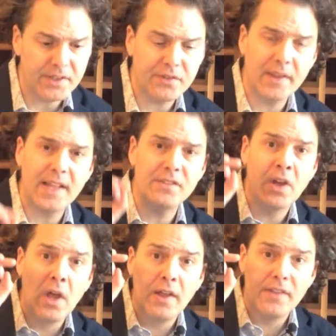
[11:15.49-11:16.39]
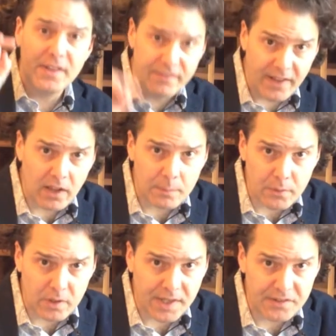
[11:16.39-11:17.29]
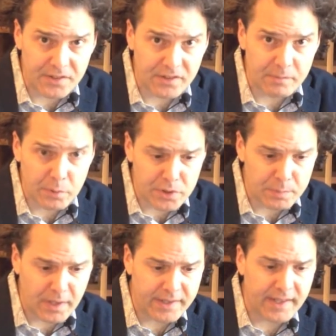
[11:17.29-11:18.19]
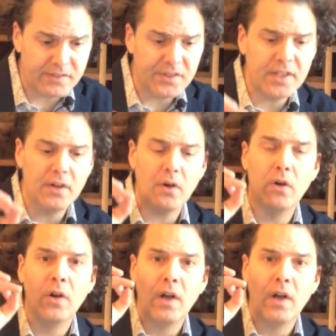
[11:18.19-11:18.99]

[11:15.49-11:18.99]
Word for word: So that's the developer license of Push Button SEO